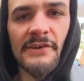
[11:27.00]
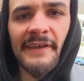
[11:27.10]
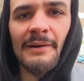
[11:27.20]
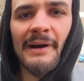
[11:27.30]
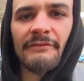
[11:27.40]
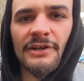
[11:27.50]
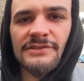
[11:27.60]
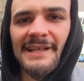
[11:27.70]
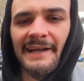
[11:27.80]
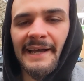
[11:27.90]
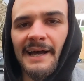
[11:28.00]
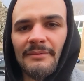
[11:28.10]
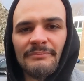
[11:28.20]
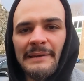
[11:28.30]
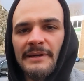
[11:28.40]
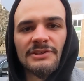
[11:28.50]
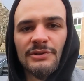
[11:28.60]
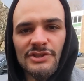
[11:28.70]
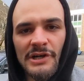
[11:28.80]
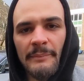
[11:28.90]
I think I might reuse that cat. Maybe I'll do
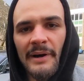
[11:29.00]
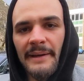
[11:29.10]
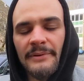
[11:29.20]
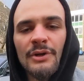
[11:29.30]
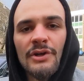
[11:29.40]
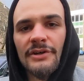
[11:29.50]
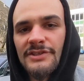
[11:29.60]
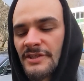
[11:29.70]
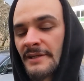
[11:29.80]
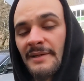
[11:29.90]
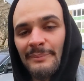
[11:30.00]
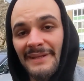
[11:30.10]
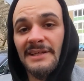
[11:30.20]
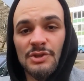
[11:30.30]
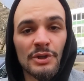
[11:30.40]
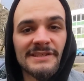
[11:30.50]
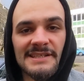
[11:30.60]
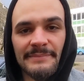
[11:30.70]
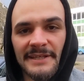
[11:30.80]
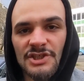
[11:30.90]
a straight pipe, who knows? But the exhaust
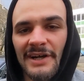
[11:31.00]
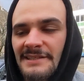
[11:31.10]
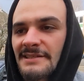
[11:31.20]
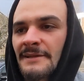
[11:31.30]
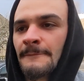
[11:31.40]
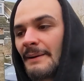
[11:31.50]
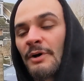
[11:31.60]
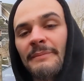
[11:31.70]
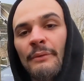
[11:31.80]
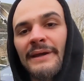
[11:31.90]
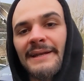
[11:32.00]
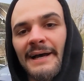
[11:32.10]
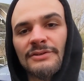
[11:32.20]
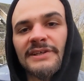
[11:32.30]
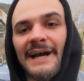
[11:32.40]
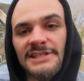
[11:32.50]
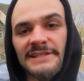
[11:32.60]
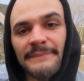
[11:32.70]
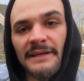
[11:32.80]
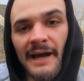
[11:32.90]
needs to be addressed. I'm on my way now to
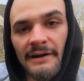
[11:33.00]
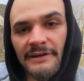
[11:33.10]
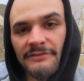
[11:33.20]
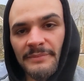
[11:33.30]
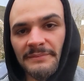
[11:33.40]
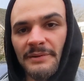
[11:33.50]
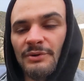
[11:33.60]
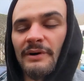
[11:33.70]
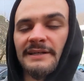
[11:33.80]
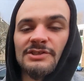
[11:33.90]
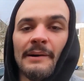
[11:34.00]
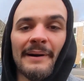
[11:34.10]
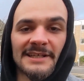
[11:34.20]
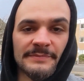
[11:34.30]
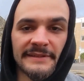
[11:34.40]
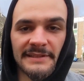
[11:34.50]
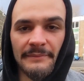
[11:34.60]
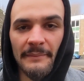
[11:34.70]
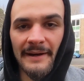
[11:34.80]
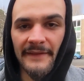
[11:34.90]
actually meet Harry from BMW Works, so I might speak to
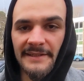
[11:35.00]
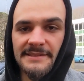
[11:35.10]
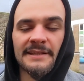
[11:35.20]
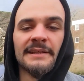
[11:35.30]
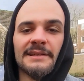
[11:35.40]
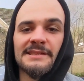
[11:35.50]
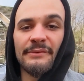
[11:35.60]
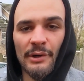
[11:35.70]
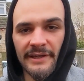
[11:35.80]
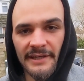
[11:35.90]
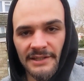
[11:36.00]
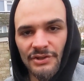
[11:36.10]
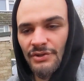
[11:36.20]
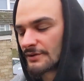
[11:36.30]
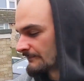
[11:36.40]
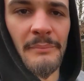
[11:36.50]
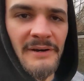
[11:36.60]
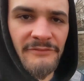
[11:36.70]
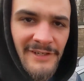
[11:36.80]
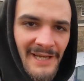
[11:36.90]
him about this, see what he can do.
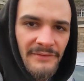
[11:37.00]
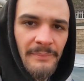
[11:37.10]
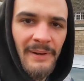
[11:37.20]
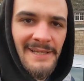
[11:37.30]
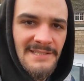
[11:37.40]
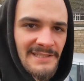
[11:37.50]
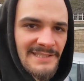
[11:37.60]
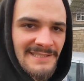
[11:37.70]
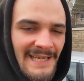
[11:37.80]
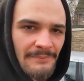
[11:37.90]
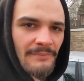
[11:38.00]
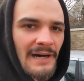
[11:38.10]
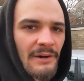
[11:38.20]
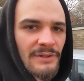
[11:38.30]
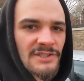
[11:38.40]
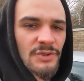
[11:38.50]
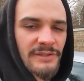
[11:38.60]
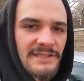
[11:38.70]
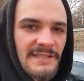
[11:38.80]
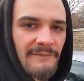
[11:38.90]
But for now, the plans are the same. I want to sort
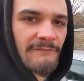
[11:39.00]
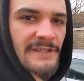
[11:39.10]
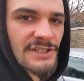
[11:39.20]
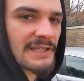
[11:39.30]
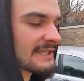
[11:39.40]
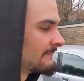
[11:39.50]
this thing visually.